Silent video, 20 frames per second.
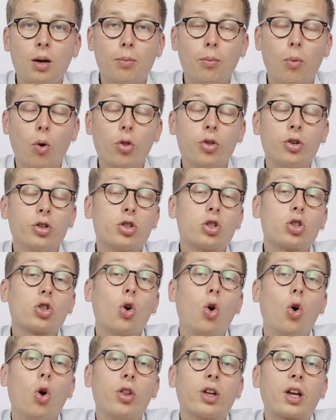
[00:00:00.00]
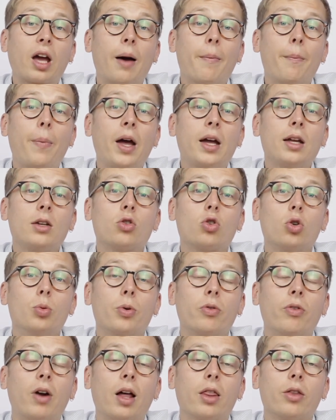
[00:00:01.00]
More than a score, the campaign
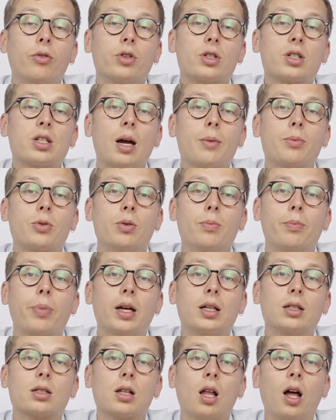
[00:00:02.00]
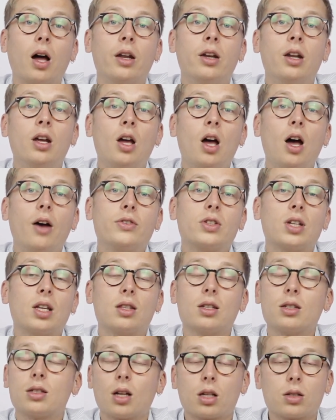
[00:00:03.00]
group around the reception baseline have
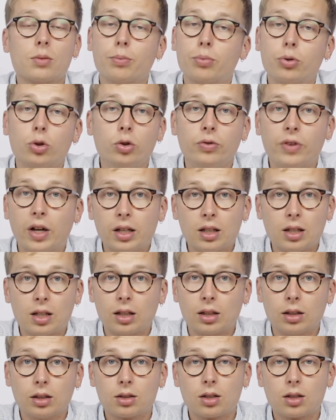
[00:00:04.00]
said this doesn't prove anything.